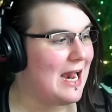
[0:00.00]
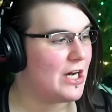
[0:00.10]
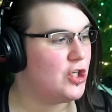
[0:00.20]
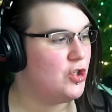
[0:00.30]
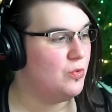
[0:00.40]

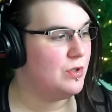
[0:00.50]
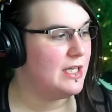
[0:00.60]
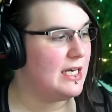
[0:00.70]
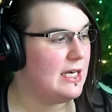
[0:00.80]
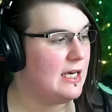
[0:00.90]

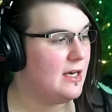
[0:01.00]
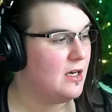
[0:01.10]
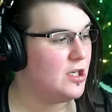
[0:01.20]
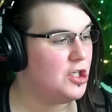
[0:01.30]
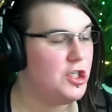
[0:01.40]
actually
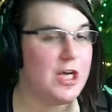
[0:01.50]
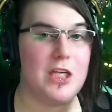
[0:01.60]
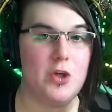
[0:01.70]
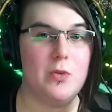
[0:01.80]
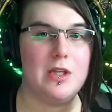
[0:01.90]

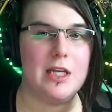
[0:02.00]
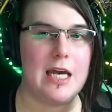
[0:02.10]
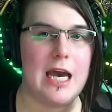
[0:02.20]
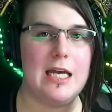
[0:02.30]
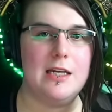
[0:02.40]

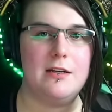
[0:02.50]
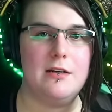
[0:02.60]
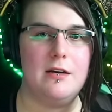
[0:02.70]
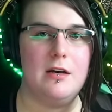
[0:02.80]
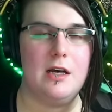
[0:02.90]
genuinely hate
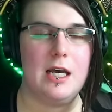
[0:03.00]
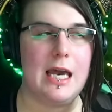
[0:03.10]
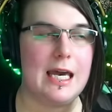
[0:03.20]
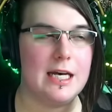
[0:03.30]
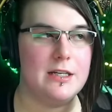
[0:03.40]
it.
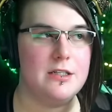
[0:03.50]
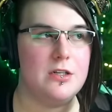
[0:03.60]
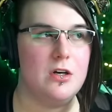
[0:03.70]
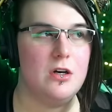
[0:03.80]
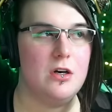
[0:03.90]

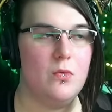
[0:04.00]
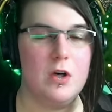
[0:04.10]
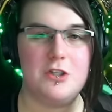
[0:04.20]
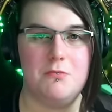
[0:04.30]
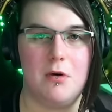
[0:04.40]
And
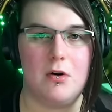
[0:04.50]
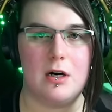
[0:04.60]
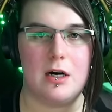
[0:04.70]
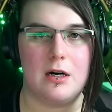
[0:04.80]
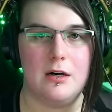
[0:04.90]
What's
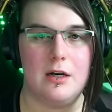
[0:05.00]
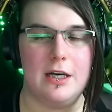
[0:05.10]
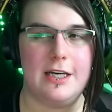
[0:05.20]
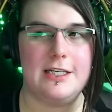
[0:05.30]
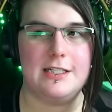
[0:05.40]
more
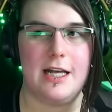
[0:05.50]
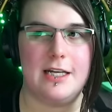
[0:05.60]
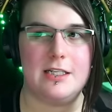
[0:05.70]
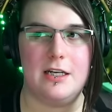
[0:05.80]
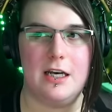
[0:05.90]
is
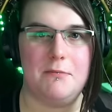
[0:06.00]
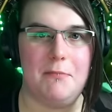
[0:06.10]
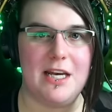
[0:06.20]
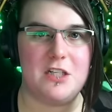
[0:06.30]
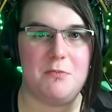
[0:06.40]
that
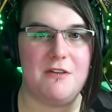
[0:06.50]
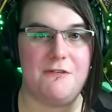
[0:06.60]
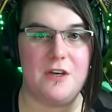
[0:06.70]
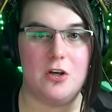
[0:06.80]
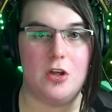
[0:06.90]
it makes
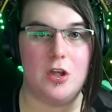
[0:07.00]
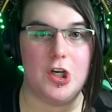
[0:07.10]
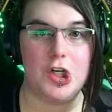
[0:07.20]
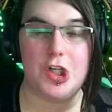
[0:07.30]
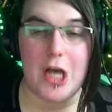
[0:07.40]
me
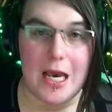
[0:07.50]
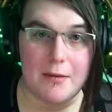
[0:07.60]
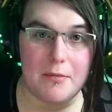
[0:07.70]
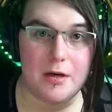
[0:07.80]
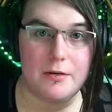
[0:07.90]
feel
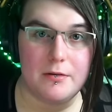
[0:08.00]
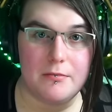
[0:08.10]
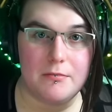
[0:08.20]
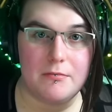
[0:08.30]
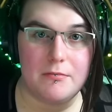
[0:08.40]
shame.
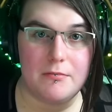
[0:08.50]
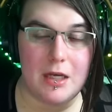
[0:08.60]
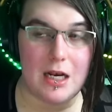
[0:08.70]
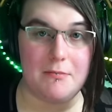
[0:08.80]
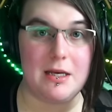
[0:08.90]

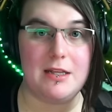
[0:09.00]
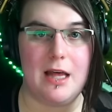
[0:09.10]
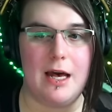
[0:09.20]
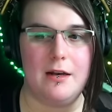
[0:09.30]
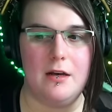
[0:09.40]
And I
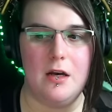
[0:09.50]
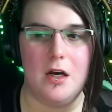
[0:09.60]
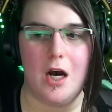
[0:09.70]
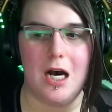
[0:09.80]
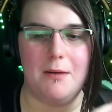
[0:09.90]
mean that.
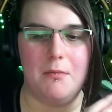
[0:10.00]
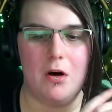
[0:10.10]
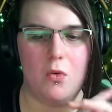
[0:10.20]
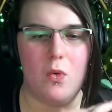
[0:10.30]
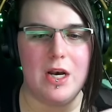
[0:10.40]

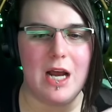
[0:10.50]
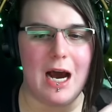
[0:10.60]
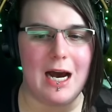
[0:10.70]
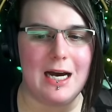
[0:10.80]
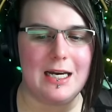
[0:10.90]
Um,
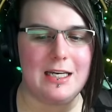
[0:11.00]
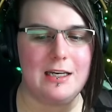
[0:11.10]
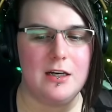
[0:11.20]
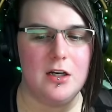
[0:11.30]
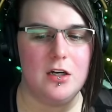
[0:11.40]
when
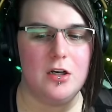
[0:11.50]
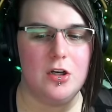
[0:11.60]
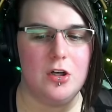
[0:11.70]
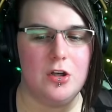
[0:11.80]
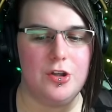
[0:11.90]
I
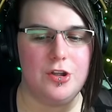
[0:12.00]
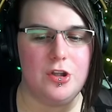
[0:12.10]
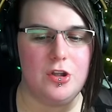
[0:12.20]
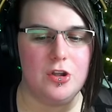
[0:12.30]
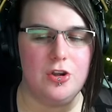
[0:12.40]

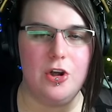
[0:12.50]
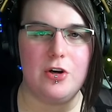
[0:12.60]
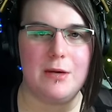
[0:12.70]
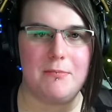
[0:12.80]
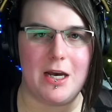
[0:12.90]

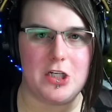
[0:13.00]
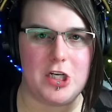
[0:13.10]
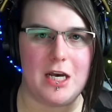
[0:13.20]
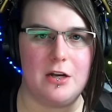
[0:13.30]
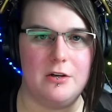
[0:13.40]
look at my
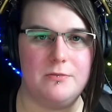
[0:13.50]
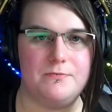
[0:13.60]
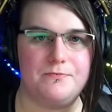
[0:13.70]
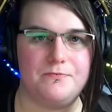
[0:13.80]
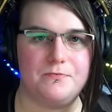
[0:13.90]
channel